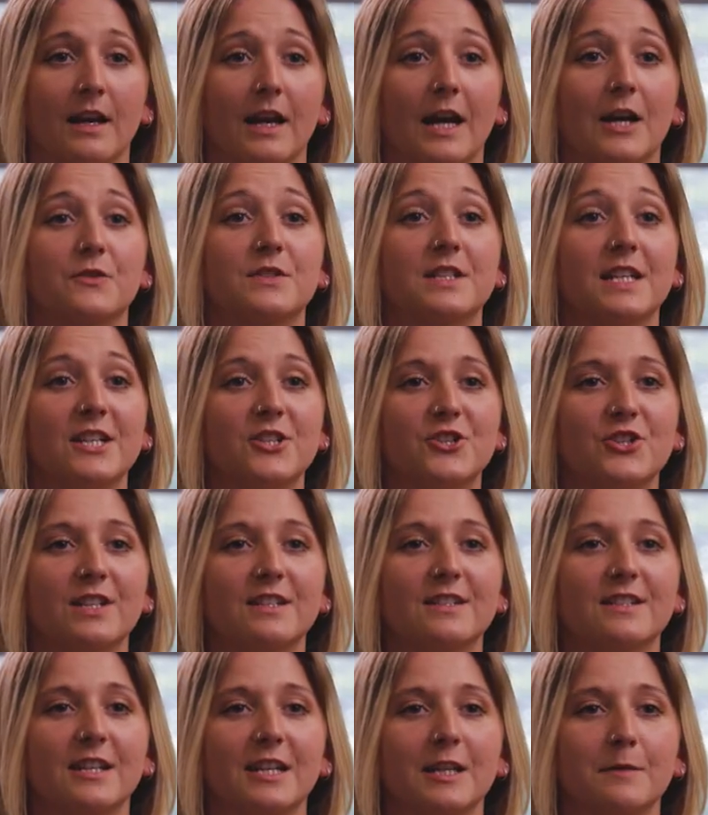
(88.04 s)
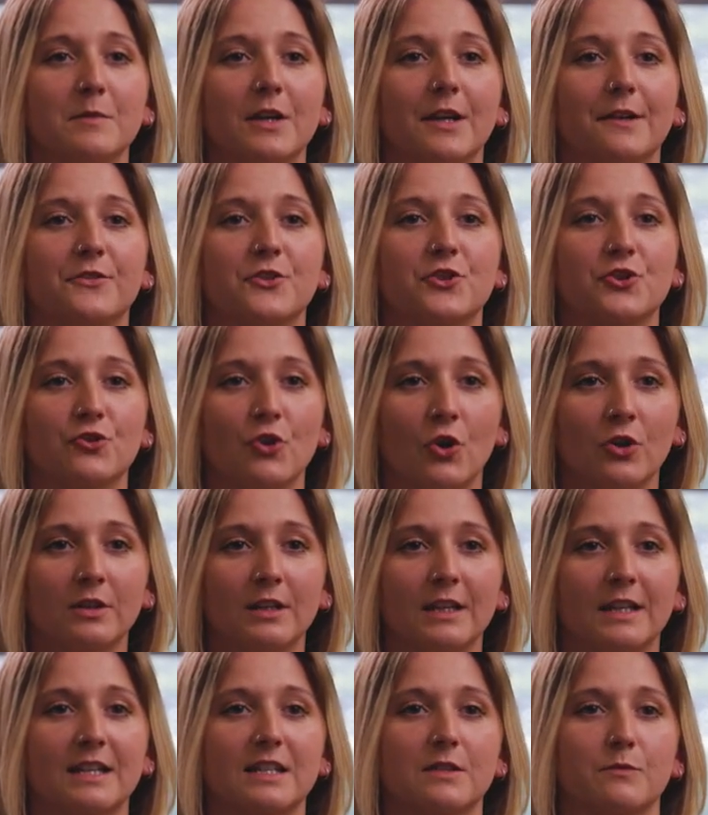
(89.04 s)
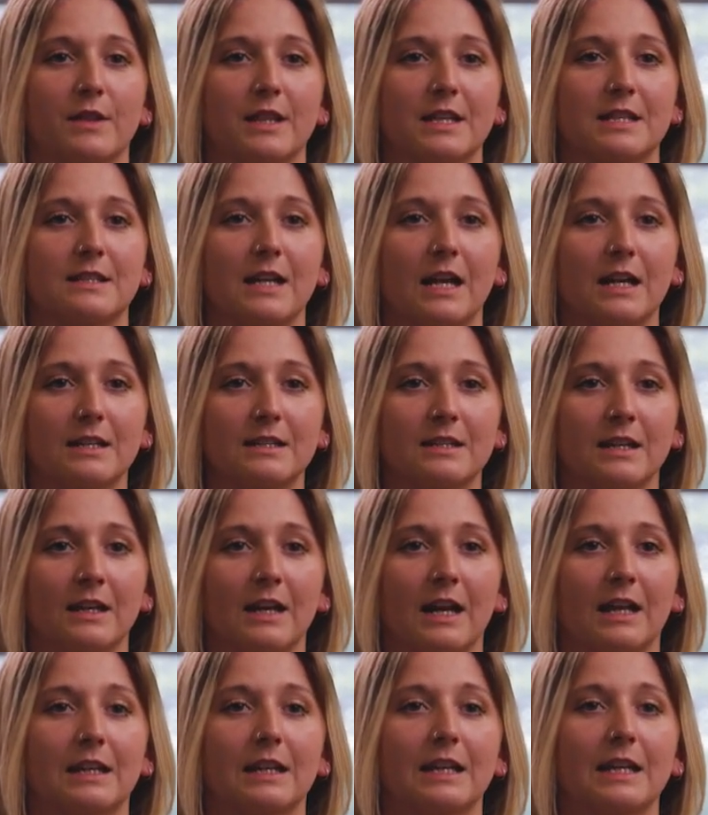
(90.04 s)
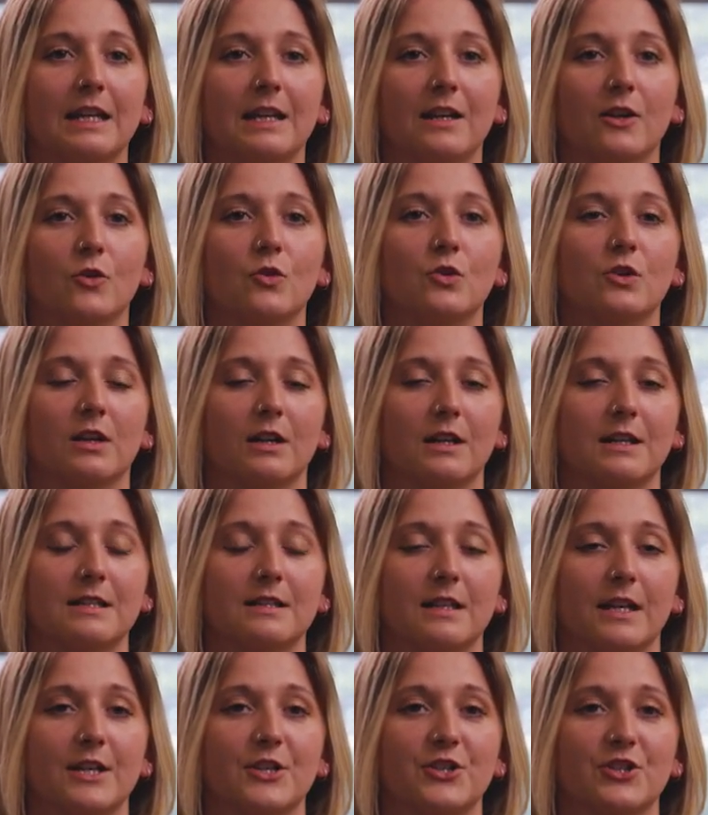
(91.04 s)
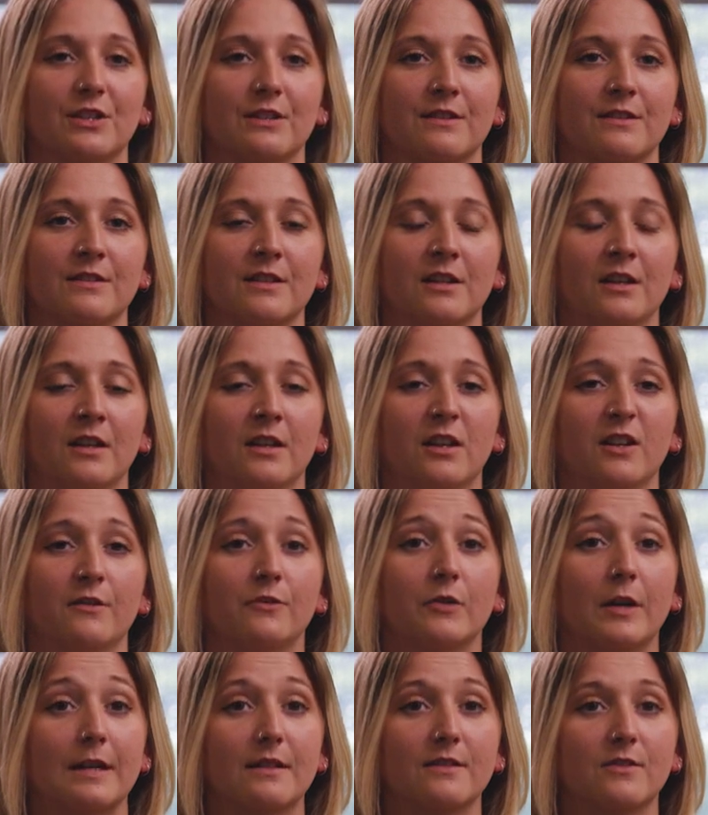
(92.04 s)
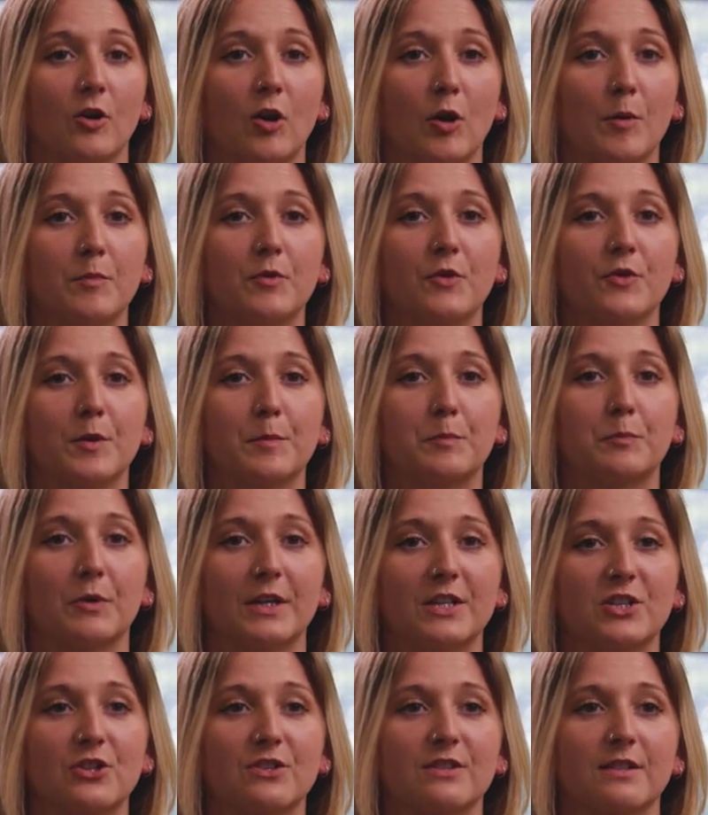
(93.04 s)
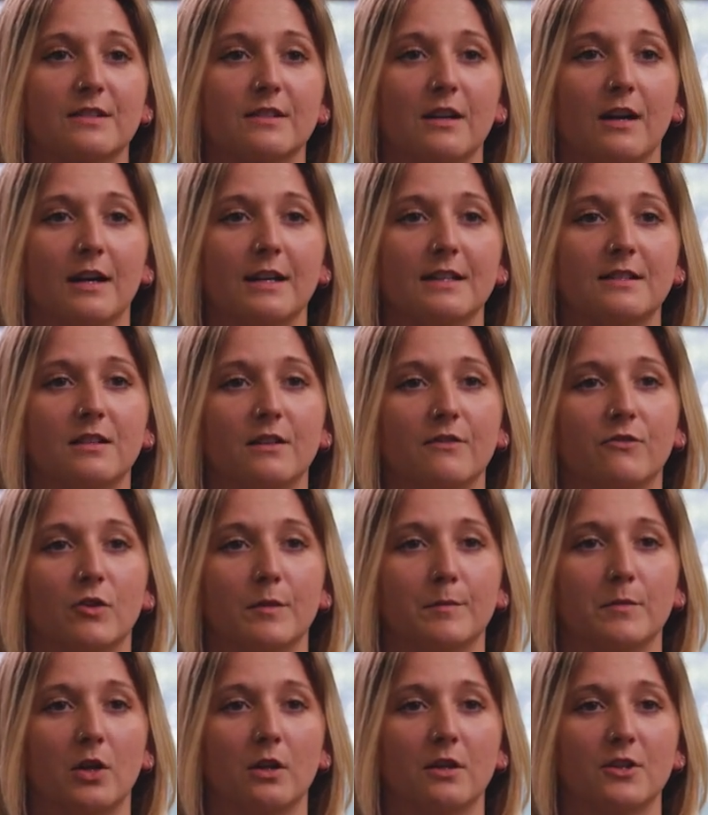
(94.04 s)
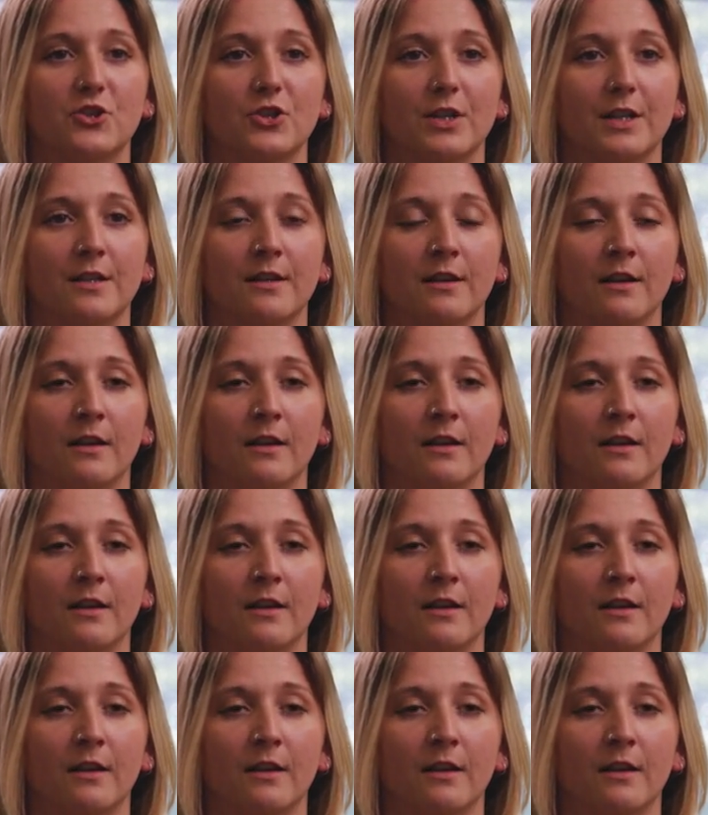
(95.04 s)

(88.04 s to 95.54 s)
Our teaching team have strong links with the sector and leading organisations. For example, the British Society of Criminology,